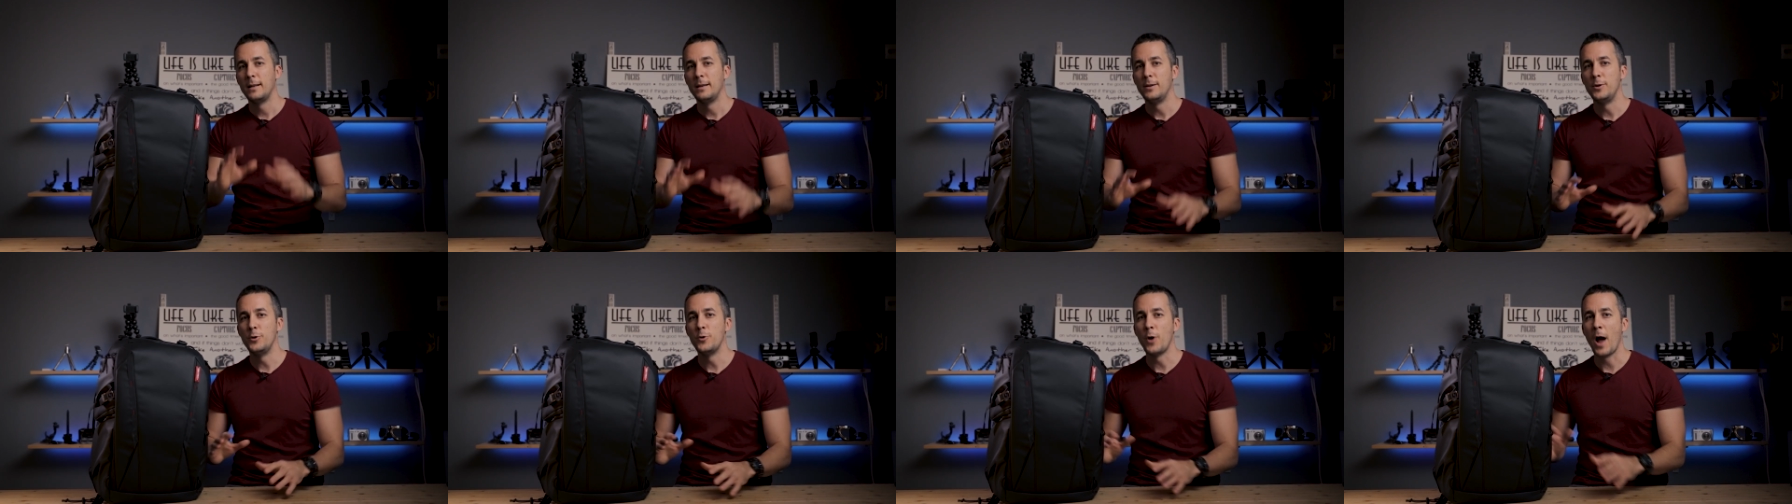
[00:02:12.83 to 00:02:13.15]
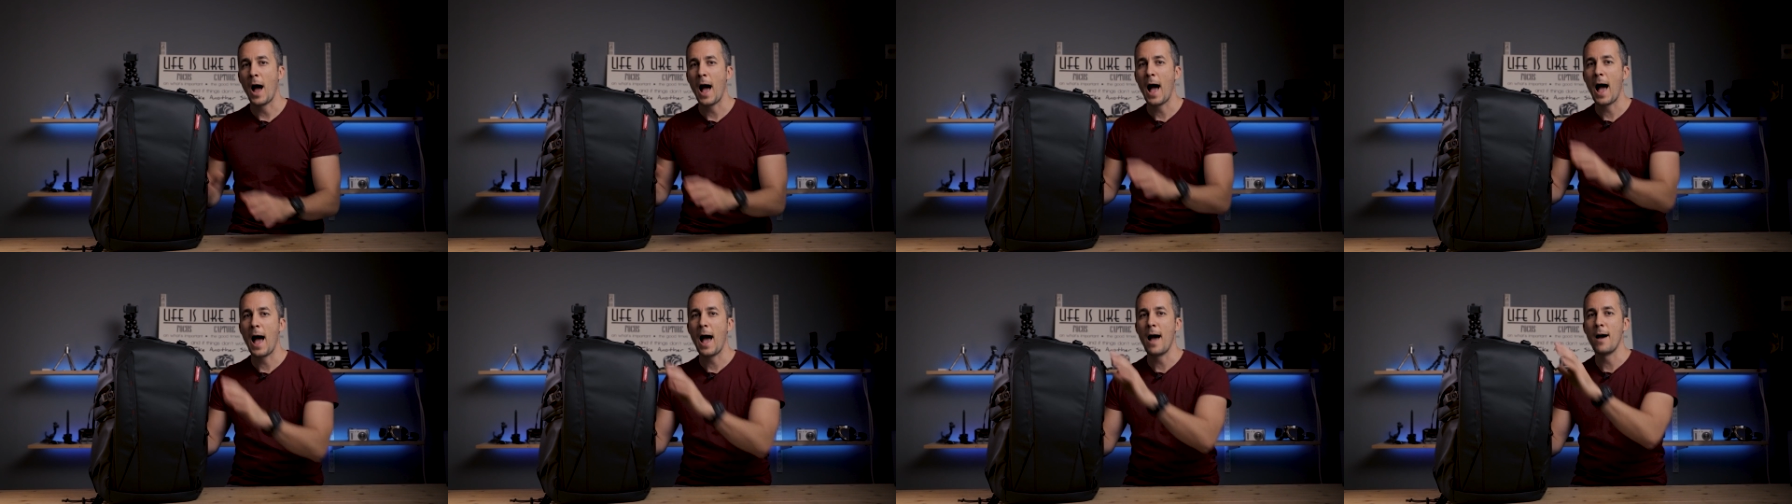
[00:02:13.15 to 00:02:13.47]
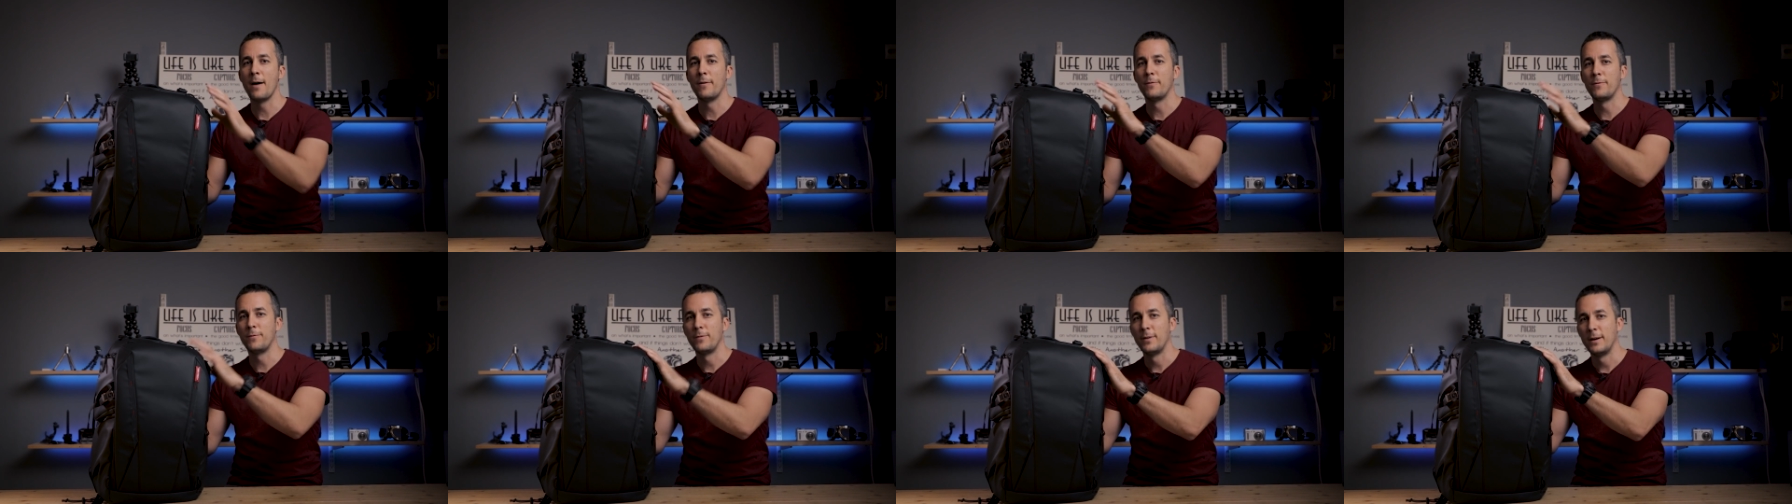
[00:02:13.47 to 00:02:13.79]
you
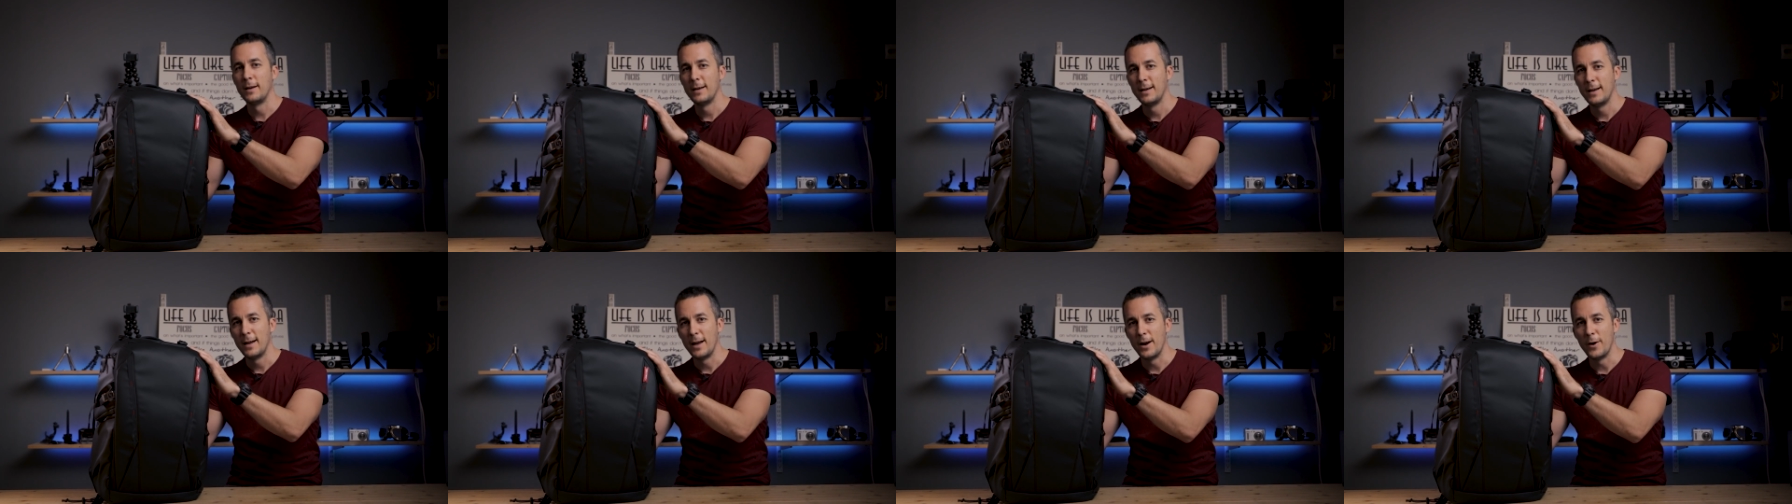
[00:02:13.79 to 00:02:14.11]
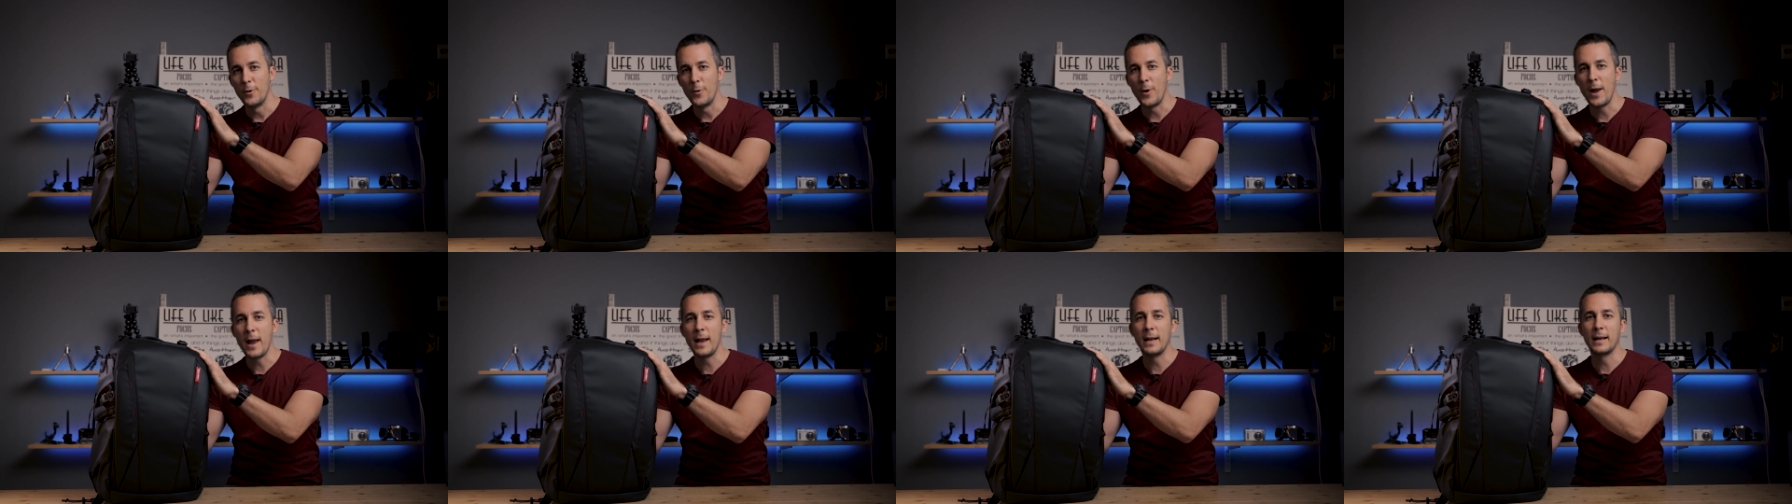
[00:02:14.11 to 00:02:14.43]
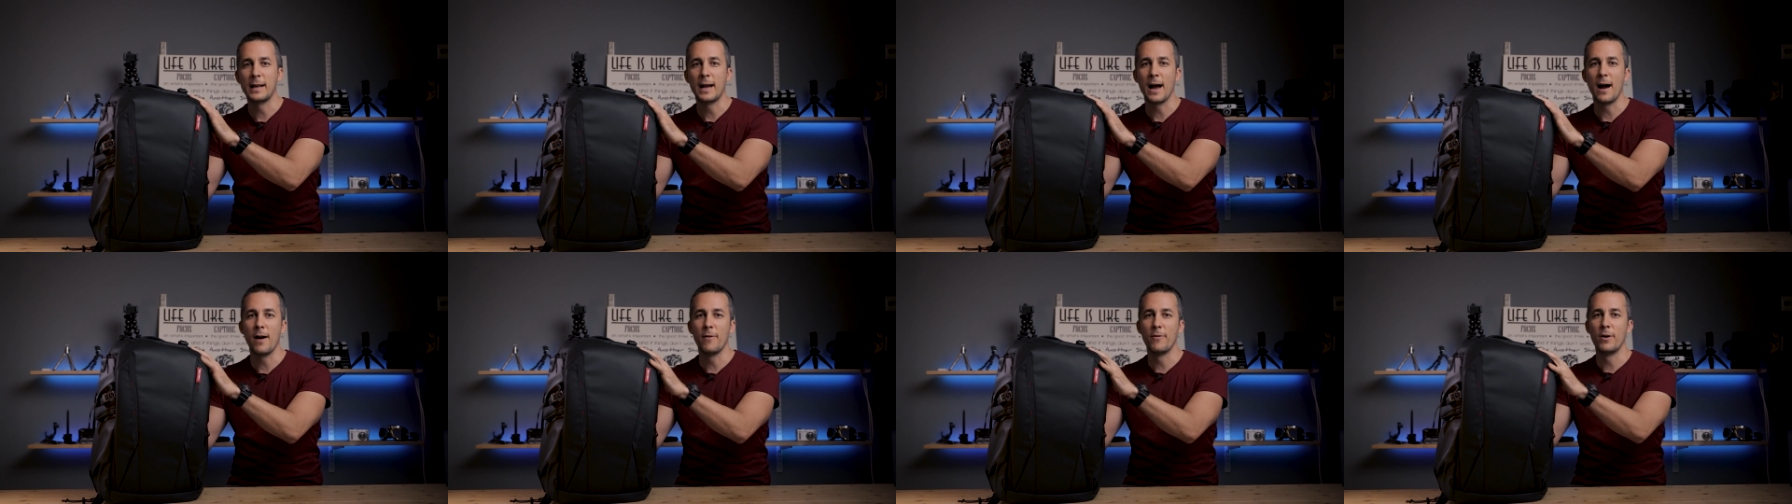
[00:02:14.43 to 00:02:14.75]
have a rain
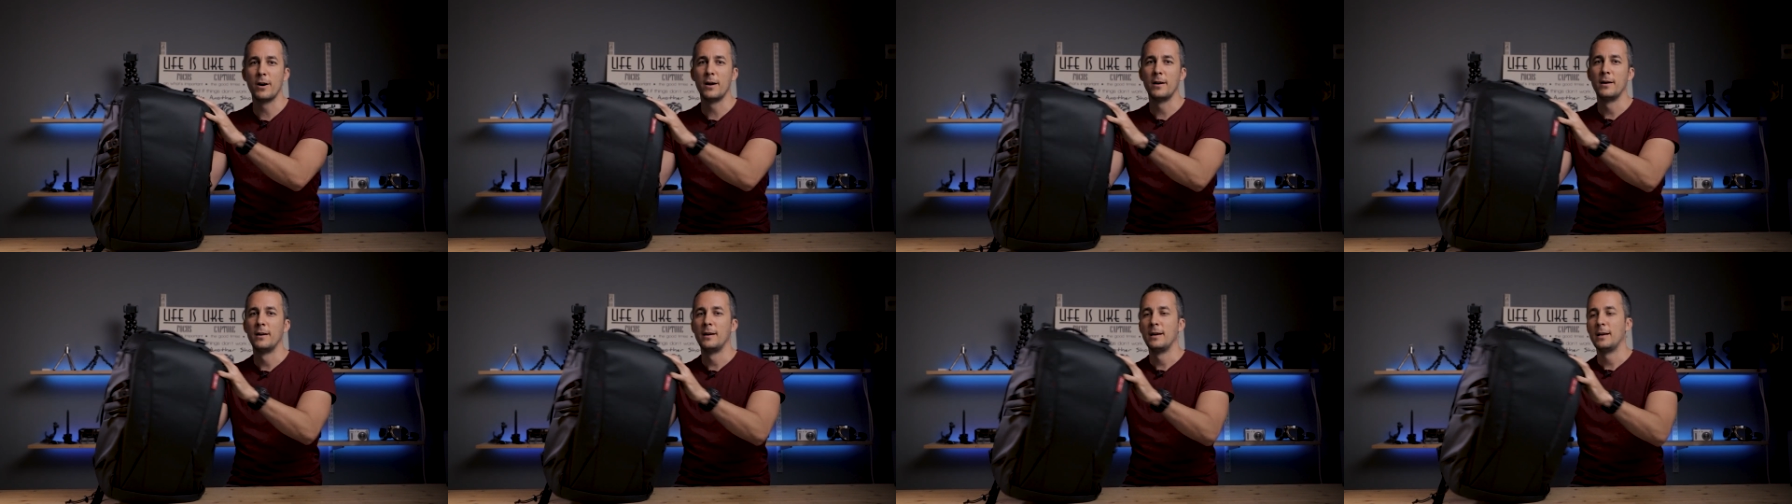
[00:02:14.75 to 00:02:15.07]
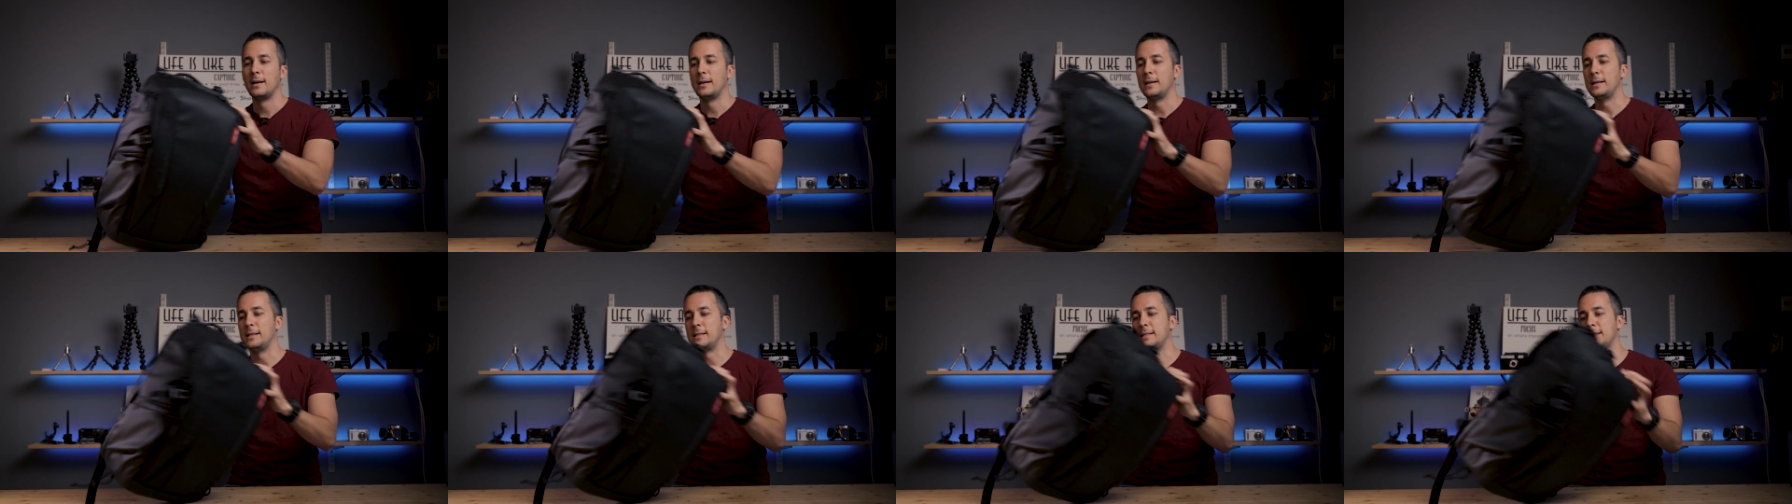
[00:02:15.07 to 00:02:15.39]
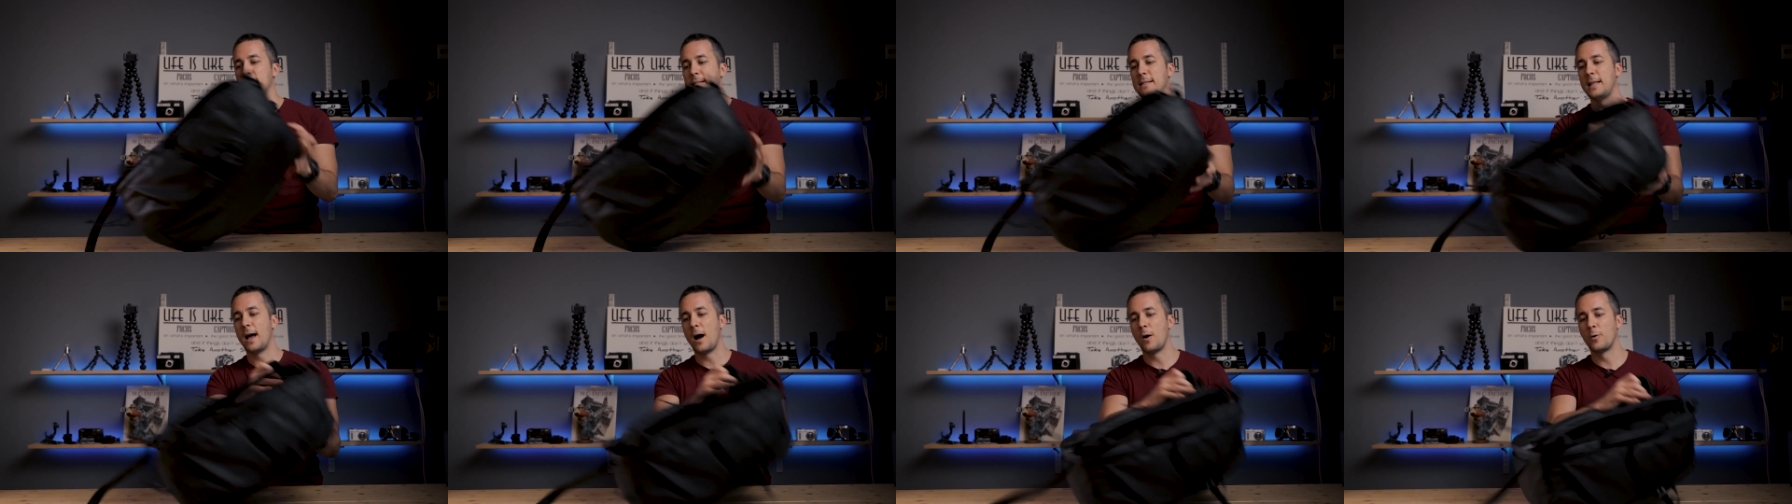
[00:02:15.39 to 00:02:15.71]
cover
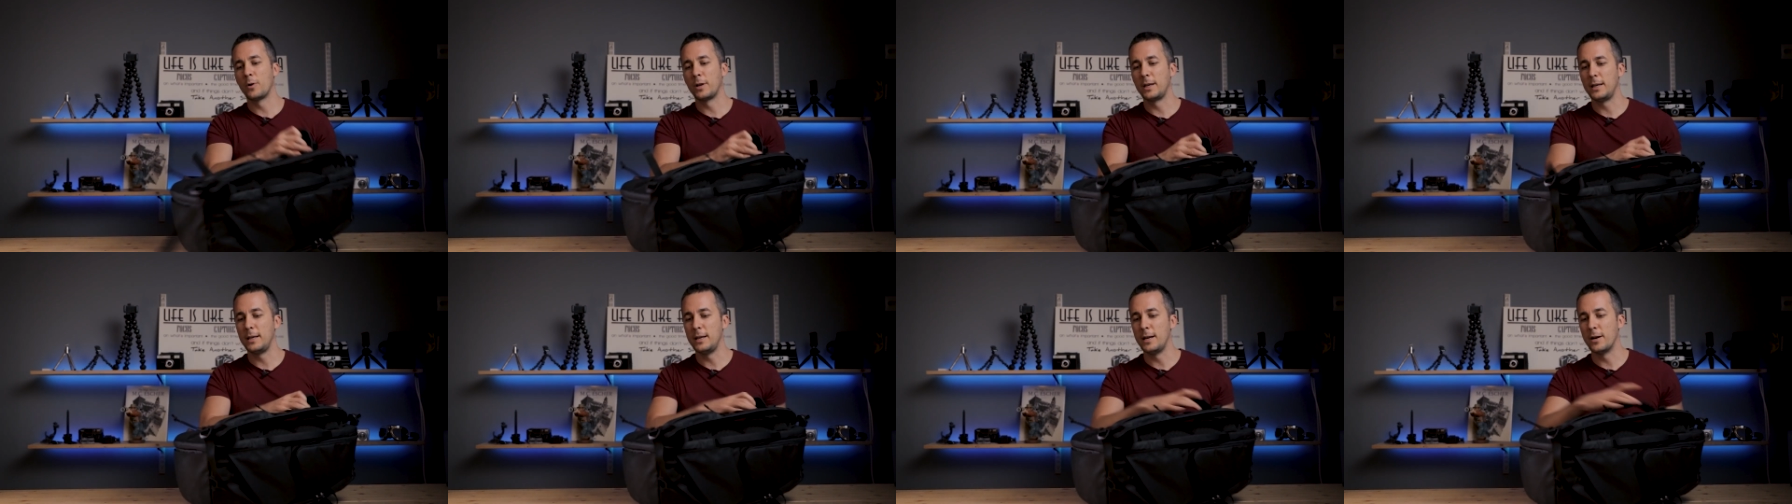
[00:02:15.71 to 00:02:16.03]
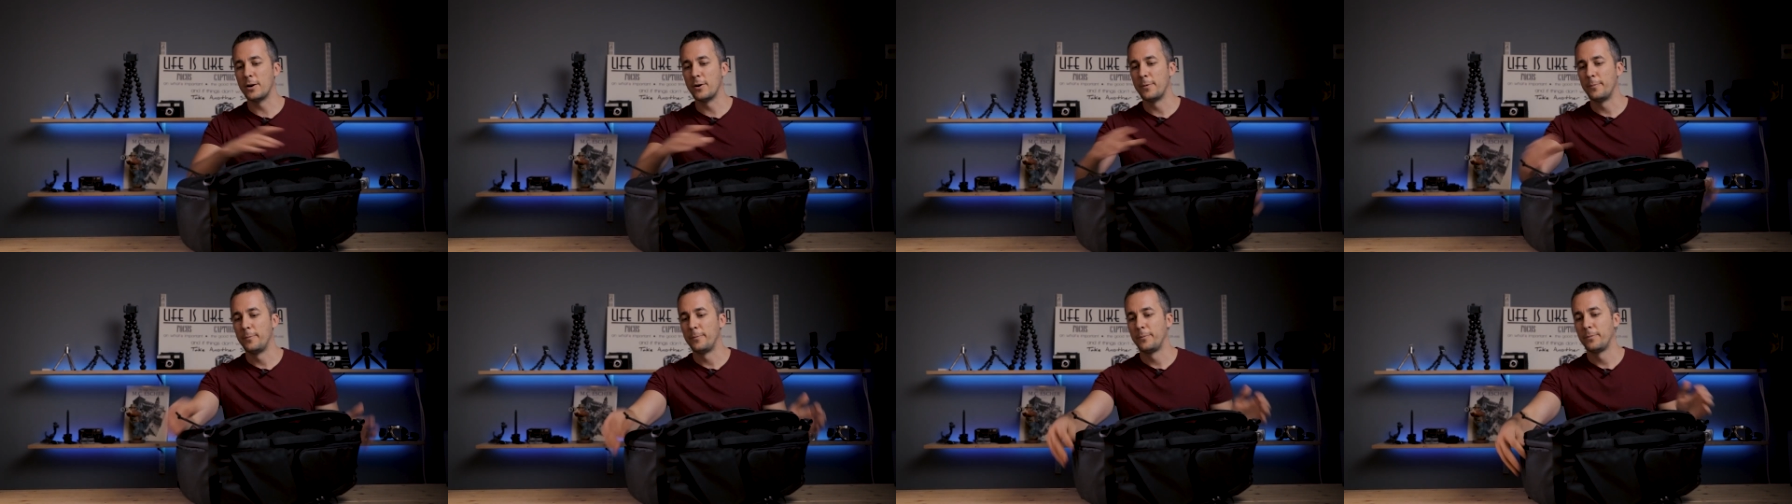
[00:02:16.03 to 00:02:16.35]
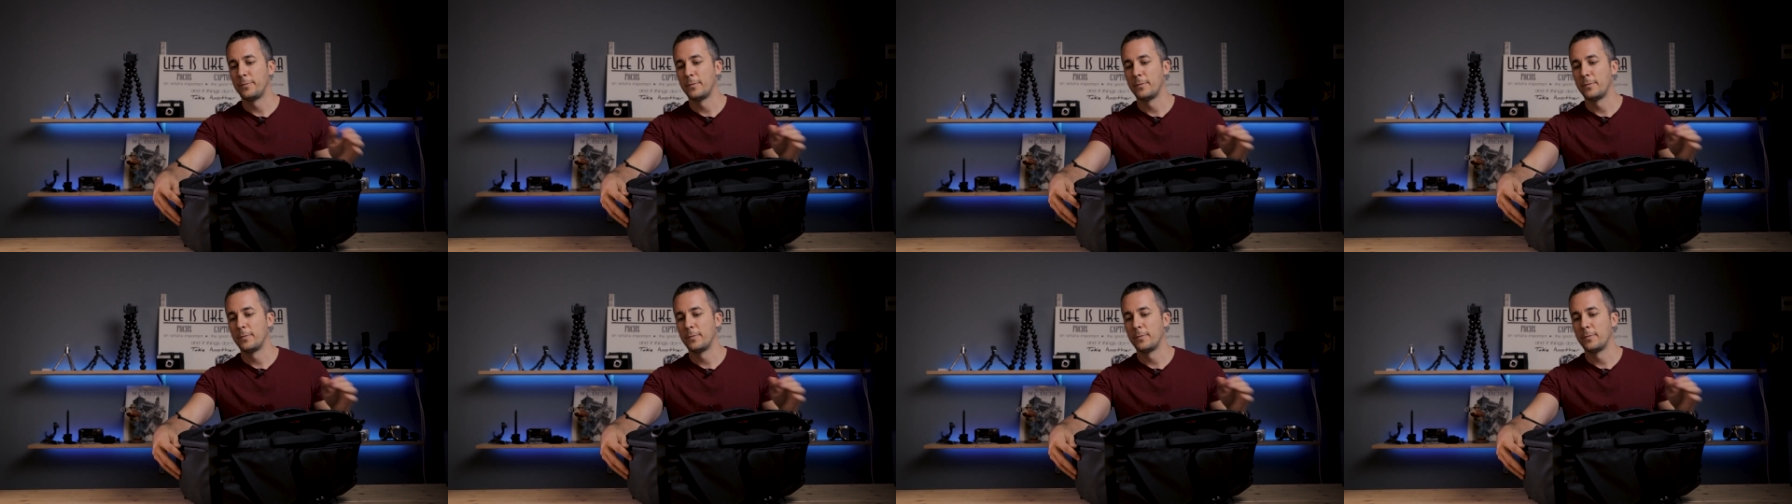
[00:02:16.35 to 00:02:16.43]
it's down here